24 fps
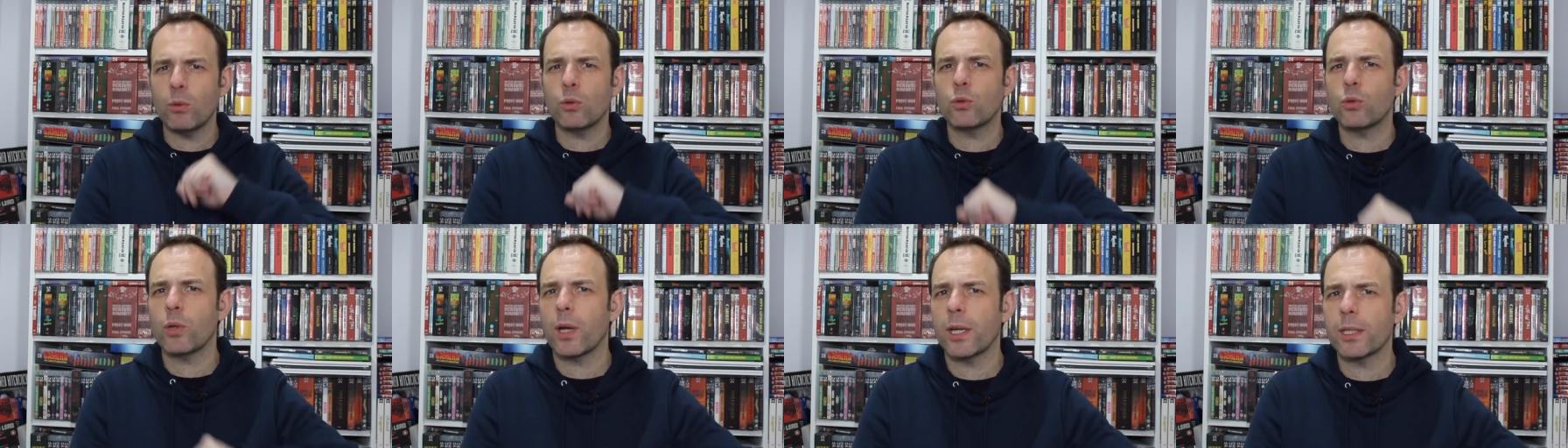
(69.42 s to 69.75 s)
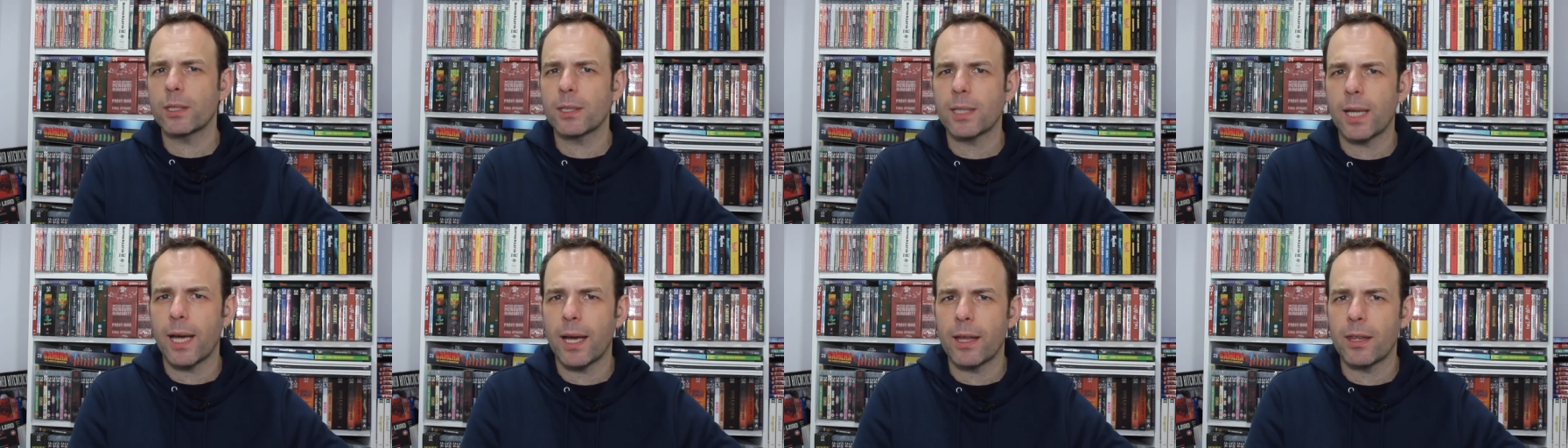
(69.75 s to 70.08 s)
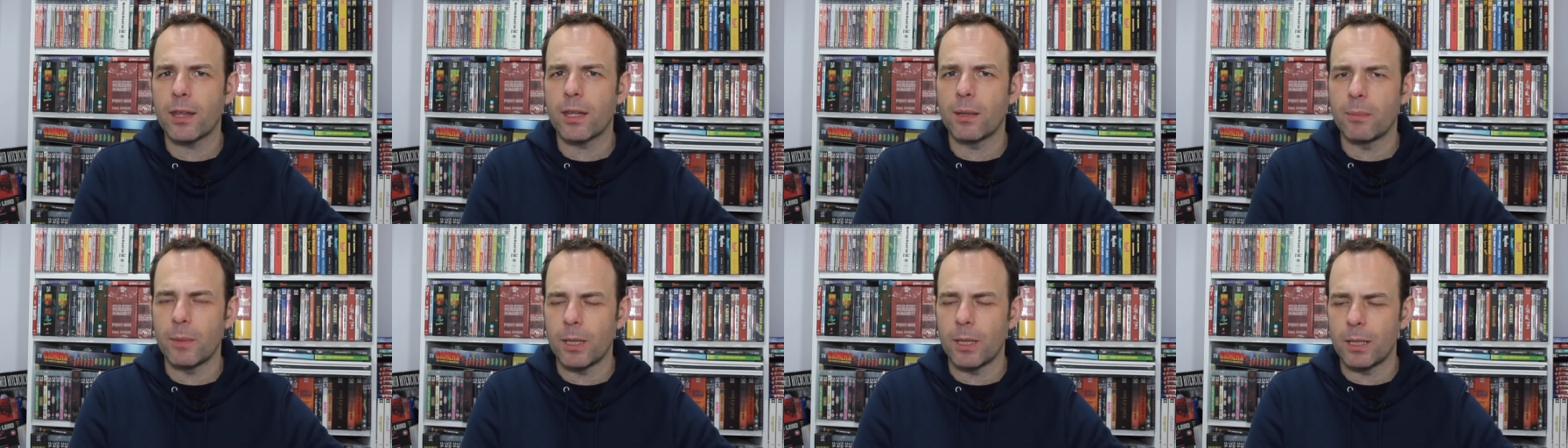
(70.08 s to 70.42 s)
we'll try to
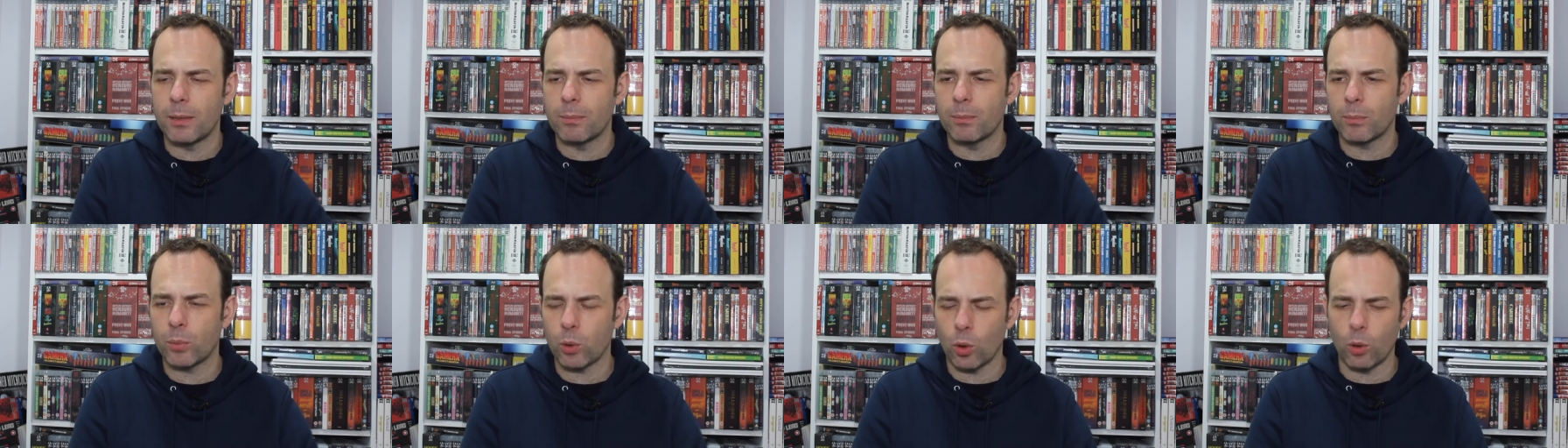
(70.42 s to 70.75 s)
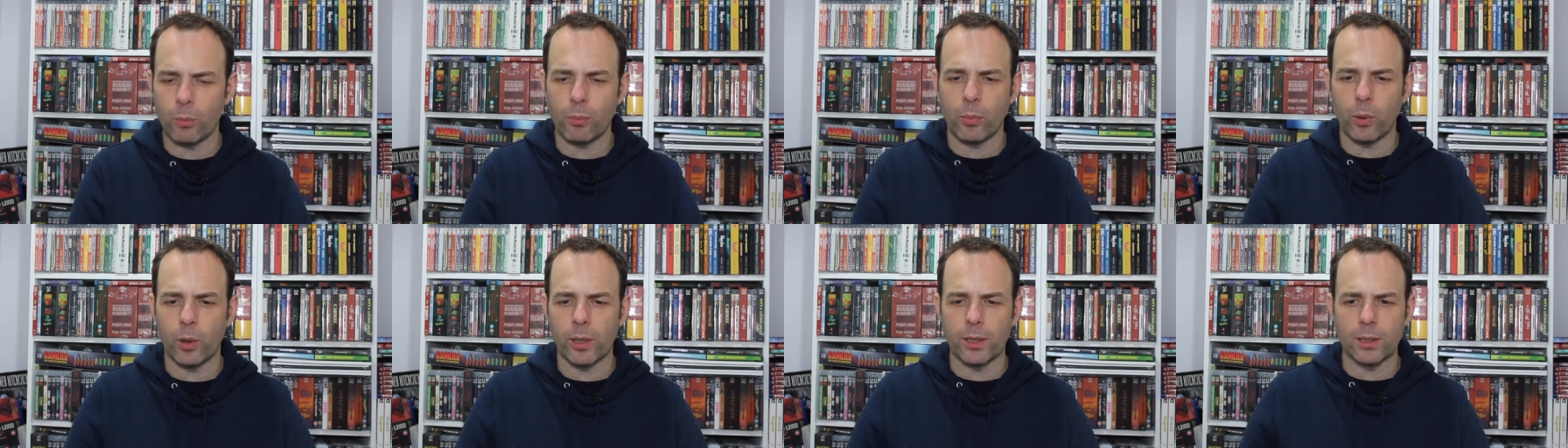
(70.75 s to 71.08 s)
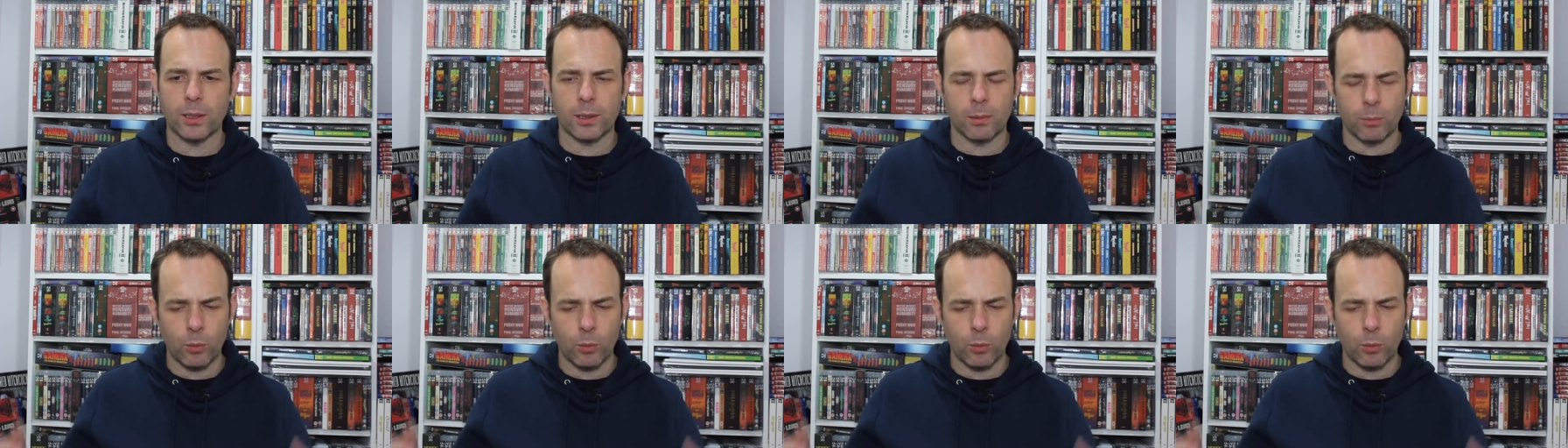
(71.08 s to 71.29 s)
hit the main plot points.